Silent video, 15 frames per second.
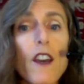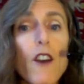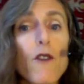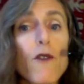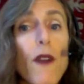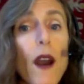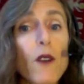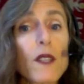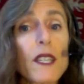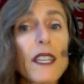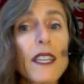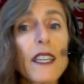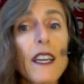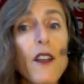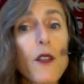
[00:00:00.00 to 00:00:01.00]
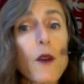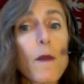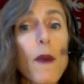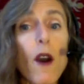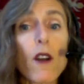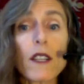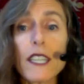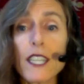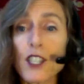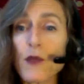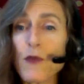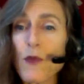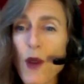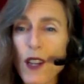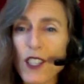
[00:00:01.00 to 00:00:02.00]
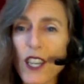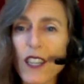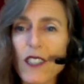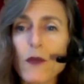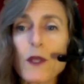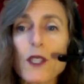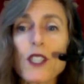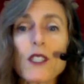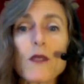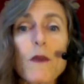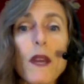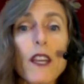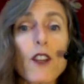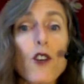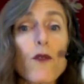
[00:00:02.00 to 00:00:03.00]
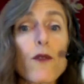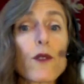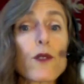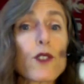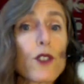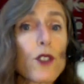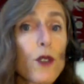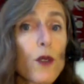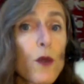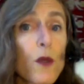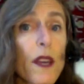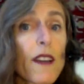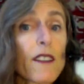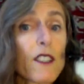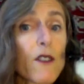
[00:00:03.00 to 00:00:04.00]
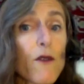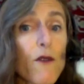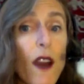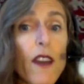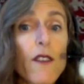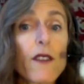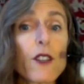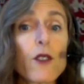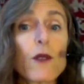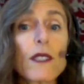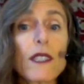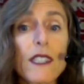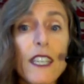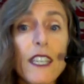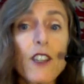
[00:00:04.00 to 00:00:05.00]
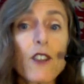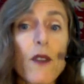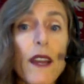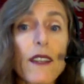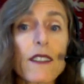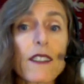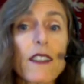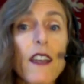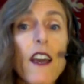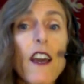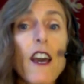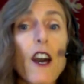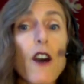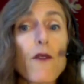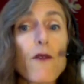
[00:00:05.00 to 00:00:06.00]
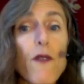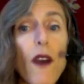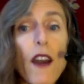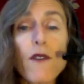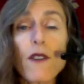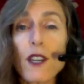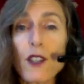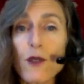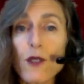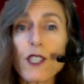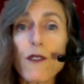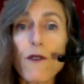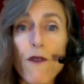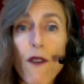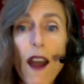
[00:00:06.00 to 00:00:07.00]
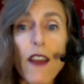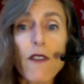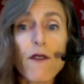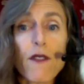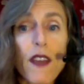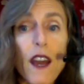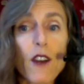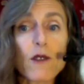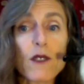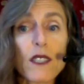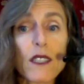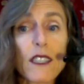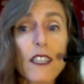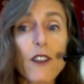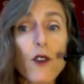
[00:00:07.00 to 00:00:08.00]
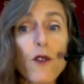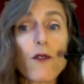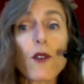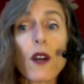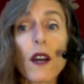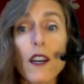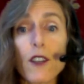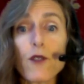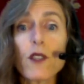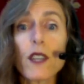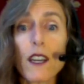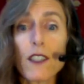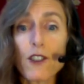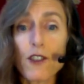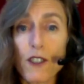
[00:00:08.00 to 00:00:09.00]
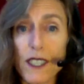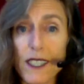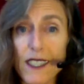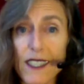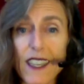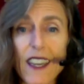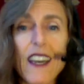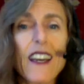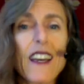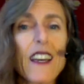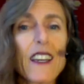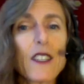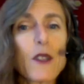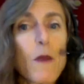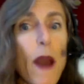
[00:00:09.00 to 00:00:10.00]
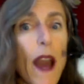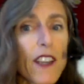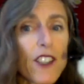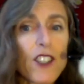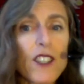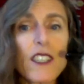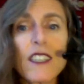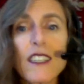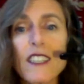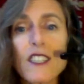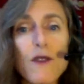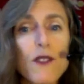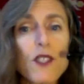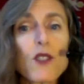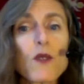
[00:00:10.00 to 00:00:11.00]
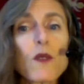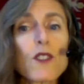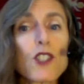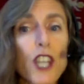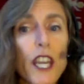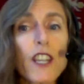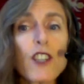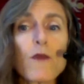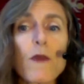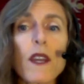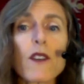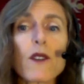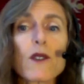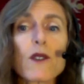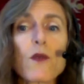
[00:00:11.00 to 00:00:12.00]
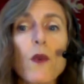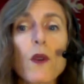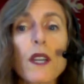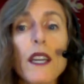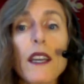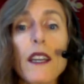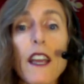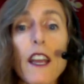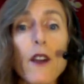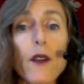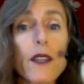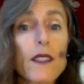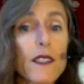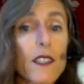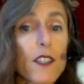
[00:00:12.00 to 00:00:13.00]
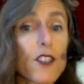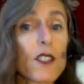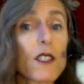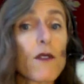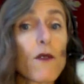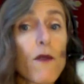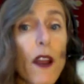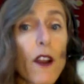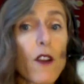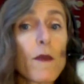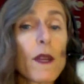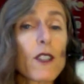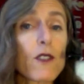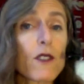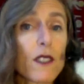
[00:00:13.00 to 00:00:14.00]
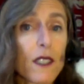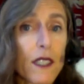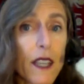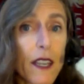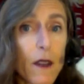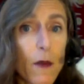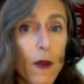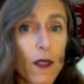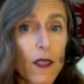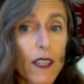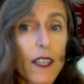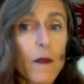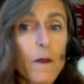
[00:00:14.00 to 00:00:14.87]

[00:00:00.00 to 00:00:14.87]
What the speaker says: founding the Pollination Project, which has made over 2,500 seed grants of 500 to 5,000 in over 100 countries to passionate individual change makers working in areas such as environmental sustainability,